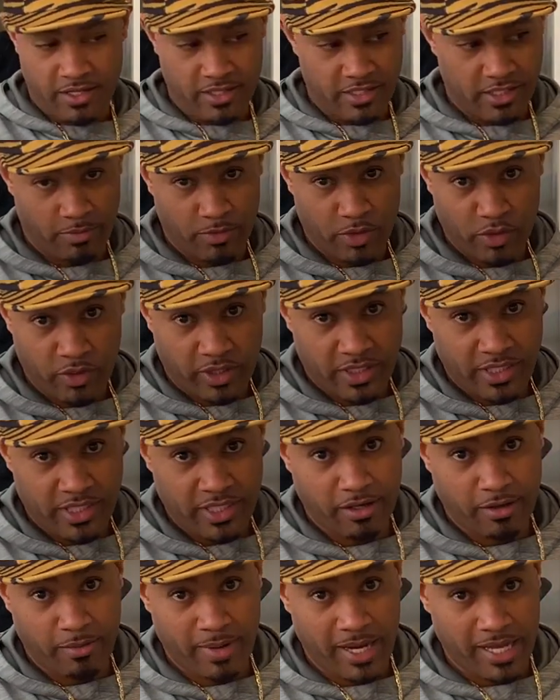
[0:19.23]
some of you can
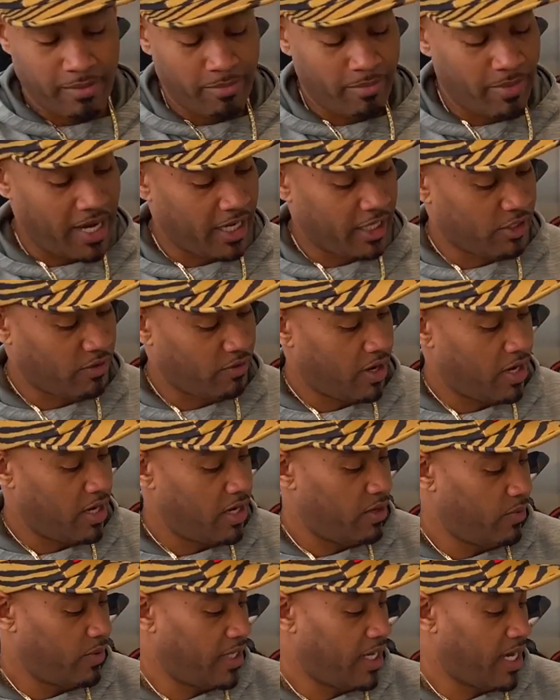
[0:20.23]
tell by the box right
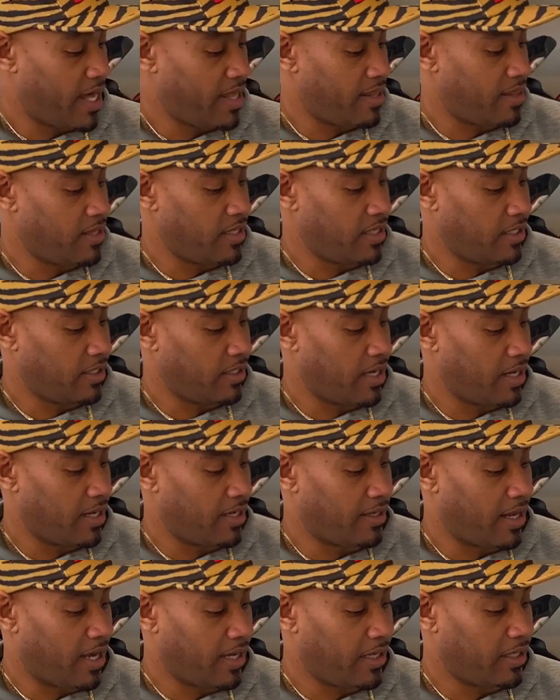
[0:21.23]
here, we got the
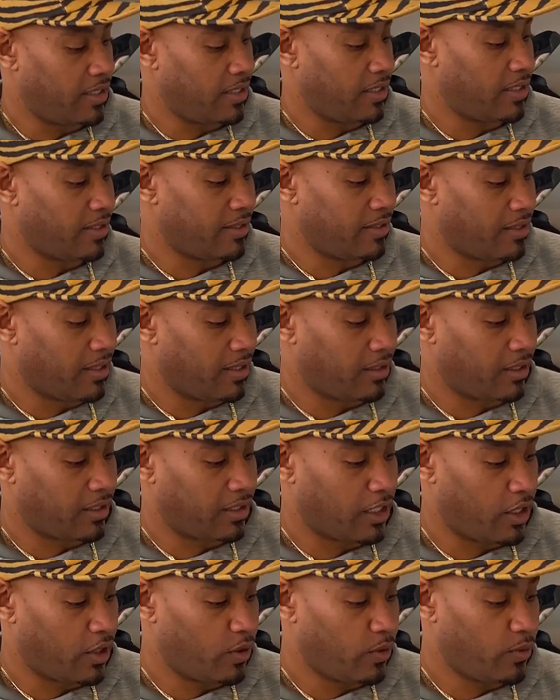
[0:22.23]
Nike Dunk
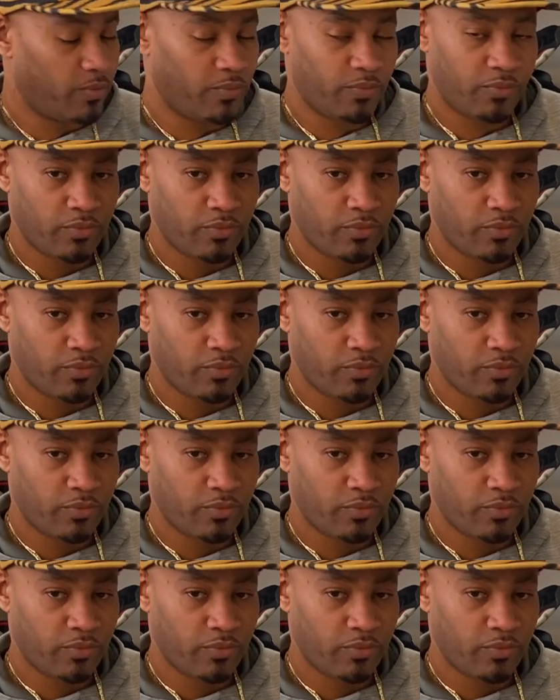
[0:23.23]
Low.